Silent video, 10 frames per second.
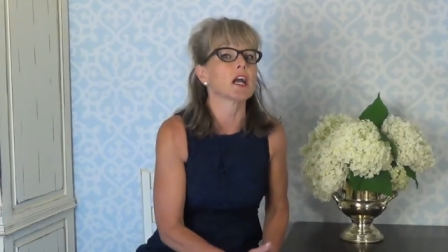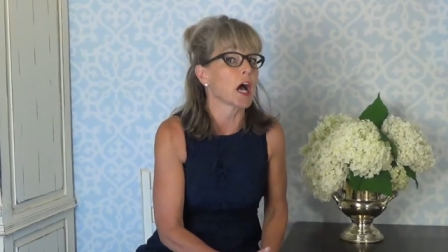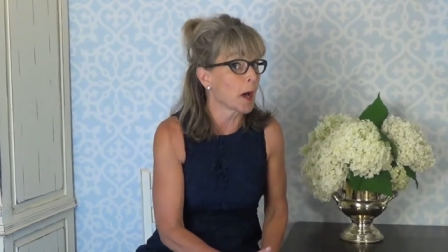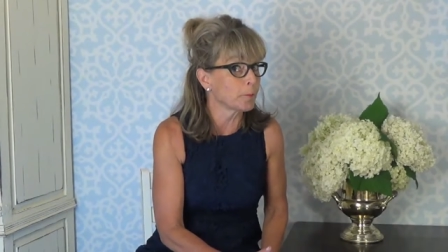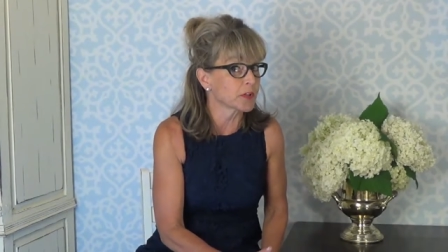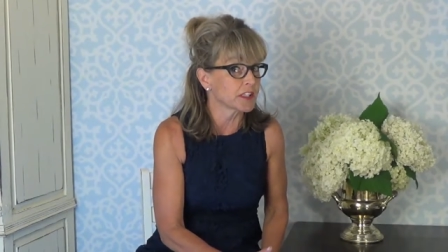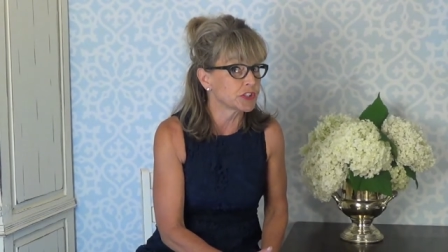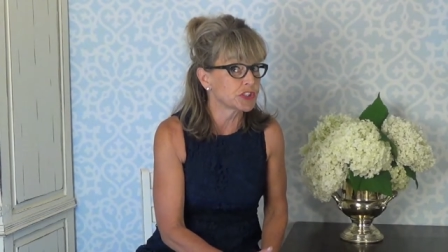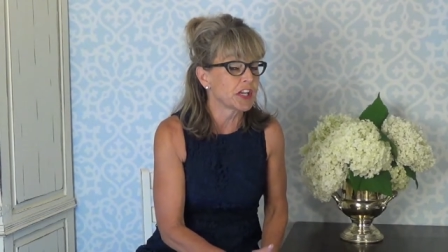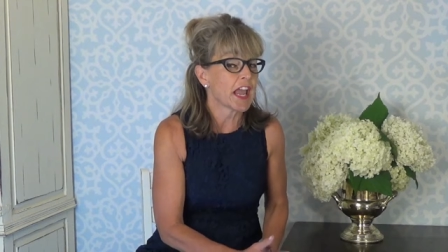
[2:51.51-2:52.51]

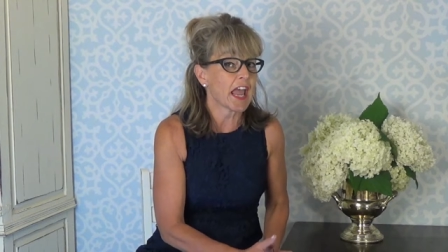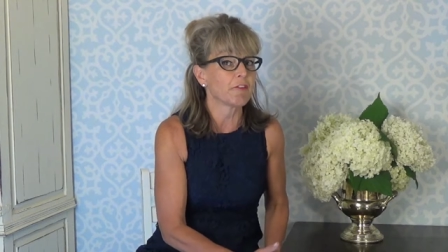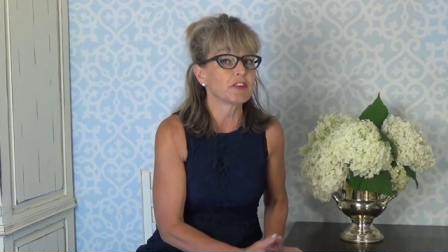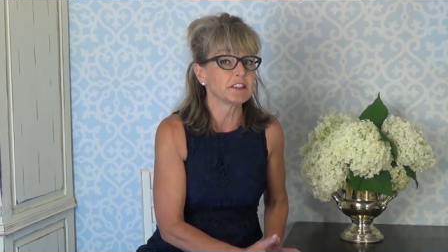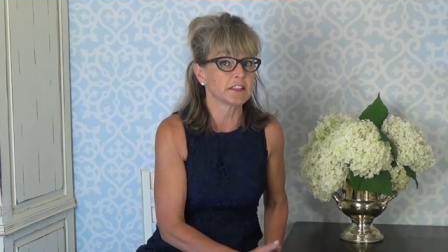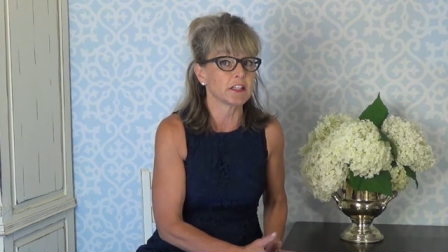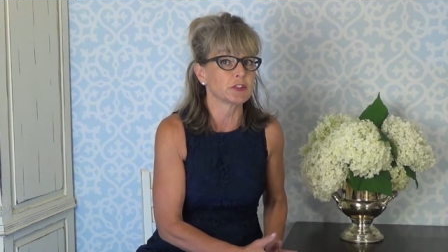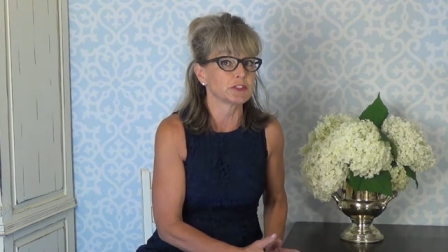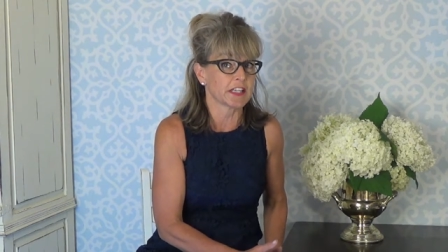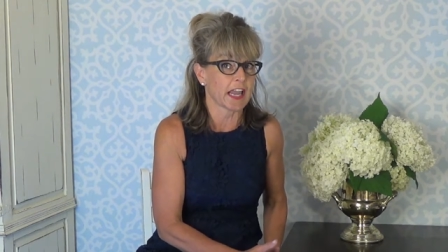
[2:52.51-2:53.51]
accomplished every
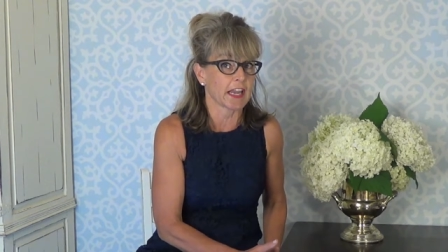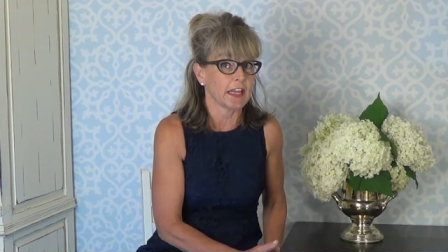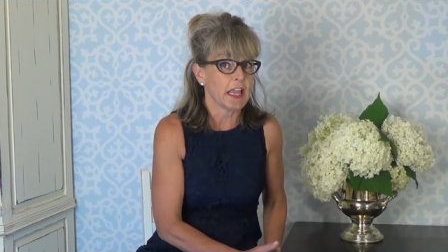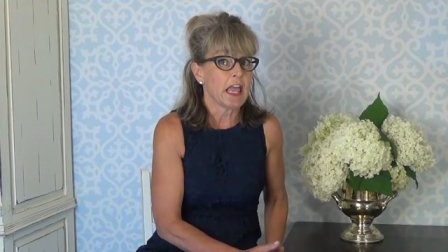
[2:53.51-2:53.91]
single day.